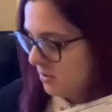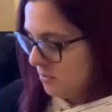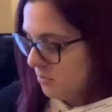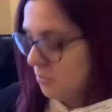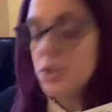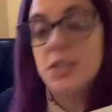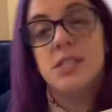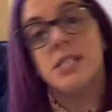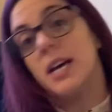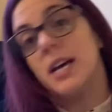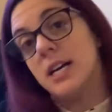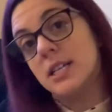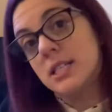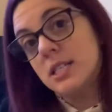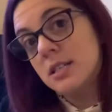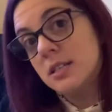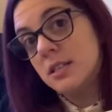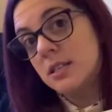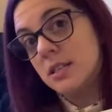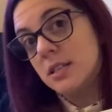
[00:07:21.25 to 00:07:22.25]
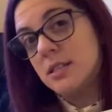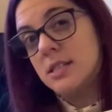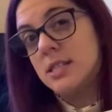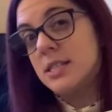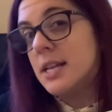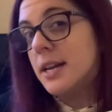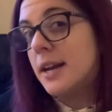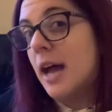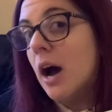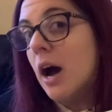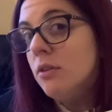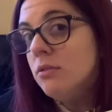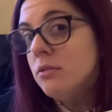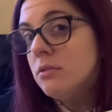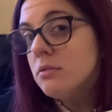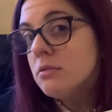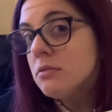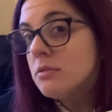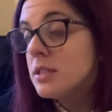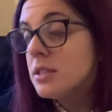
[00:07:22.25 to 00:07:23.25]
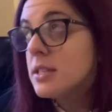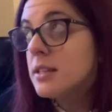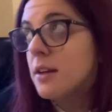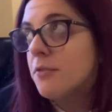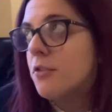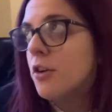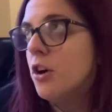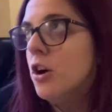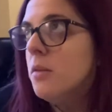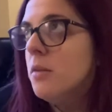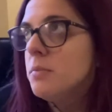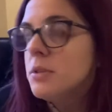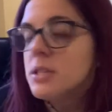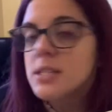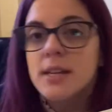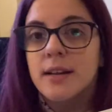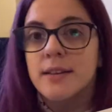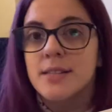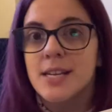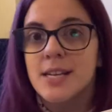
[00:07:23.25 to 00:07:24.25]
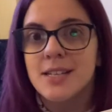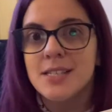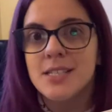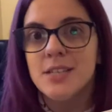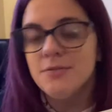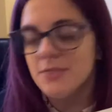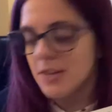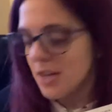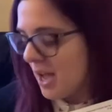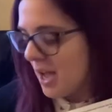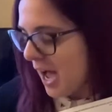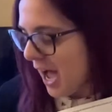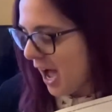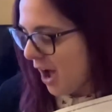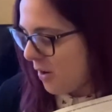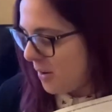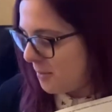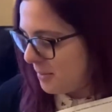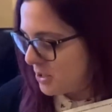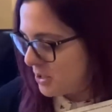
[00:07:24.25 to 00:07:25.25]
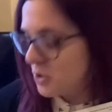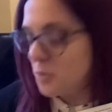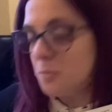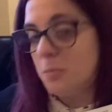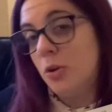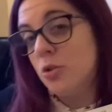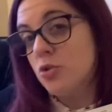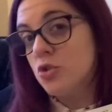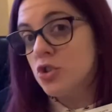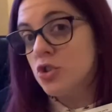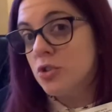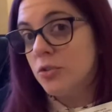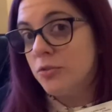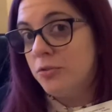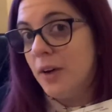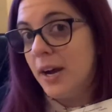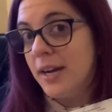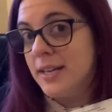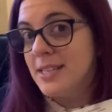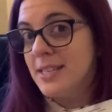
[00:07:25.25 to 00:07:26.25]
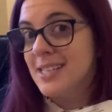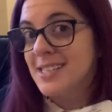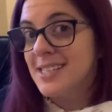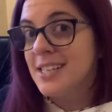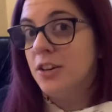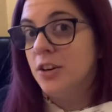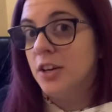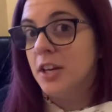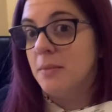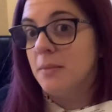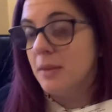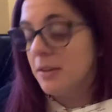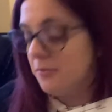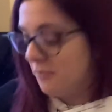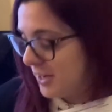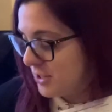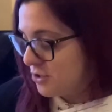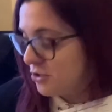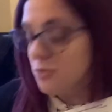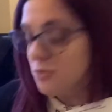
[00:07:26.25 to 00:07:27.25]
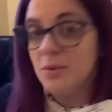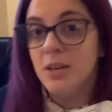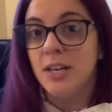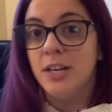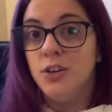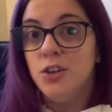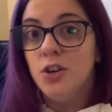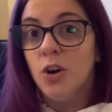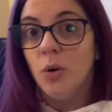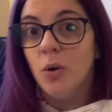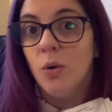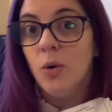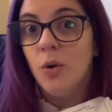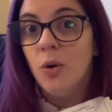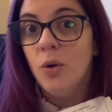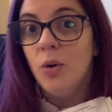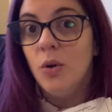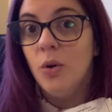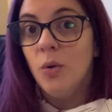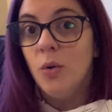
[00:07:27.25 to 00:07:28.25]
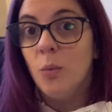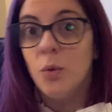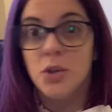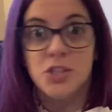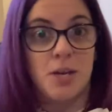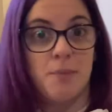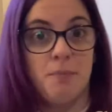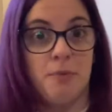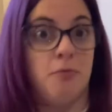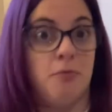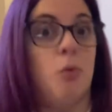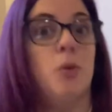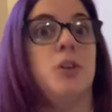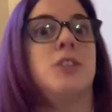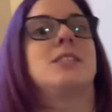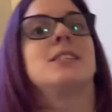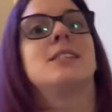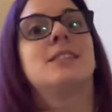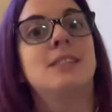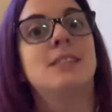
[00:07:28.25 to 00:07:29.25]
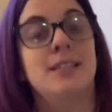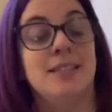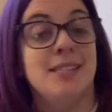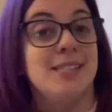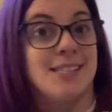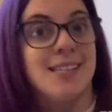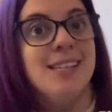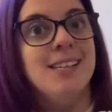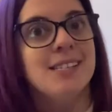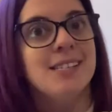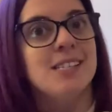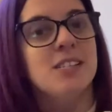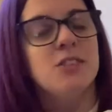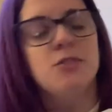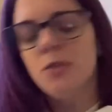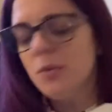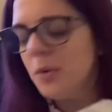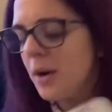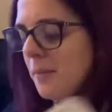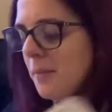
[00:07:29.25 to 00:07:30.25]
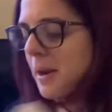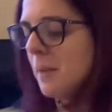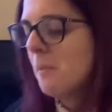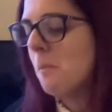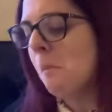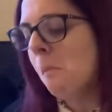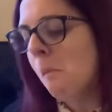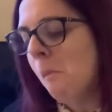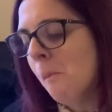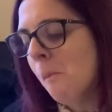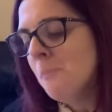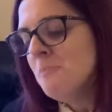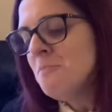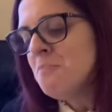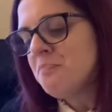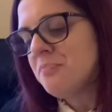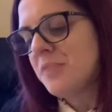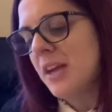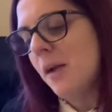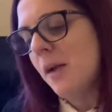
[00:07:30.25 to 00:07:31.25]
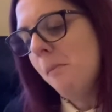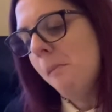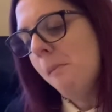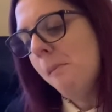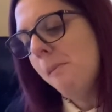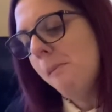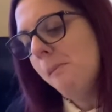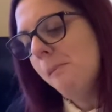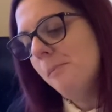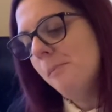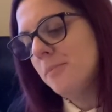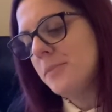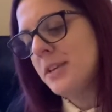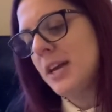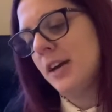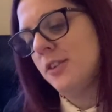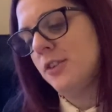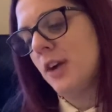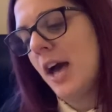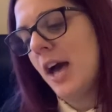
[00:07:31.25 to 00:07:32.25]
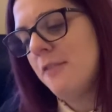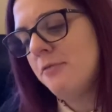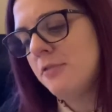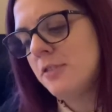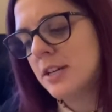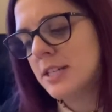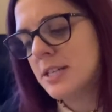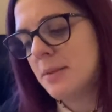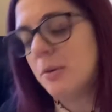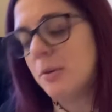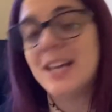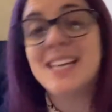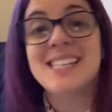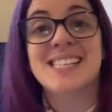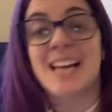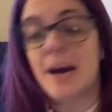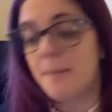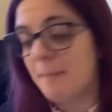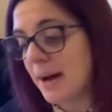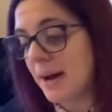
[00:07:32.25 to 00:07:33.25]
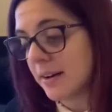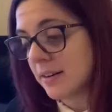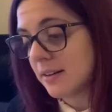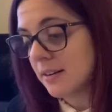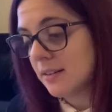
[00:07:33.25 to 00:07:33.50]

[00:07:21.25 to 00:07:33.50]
What is that? Is it a noun? Is it a verb? Is it an adjective? How am I supposed to find a synonym if I don't really know what type of word this is? You know what I mean? Then, yeah, you have, for example, escapar.